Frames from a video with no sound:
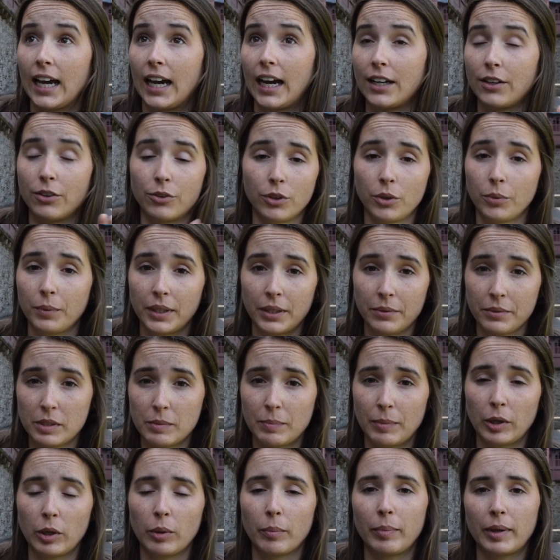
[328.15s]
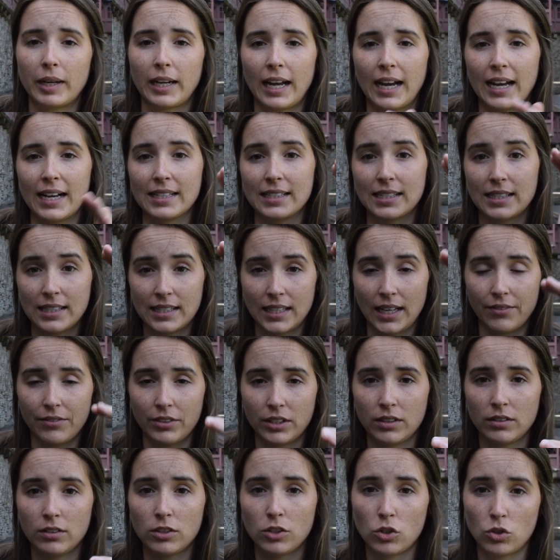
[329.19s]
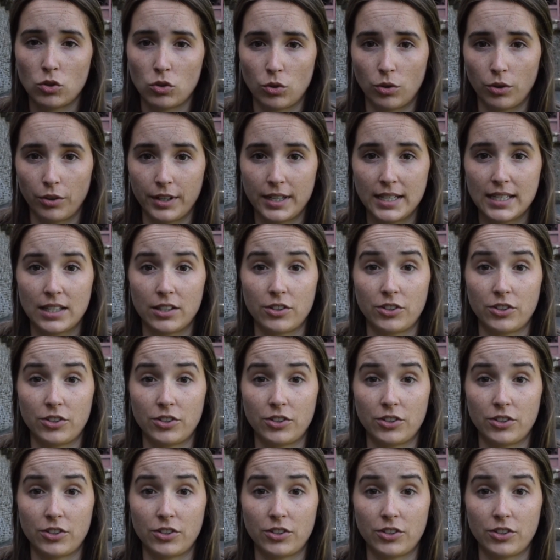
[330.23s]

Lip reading: I don't know when it was built, but it has 7 stories.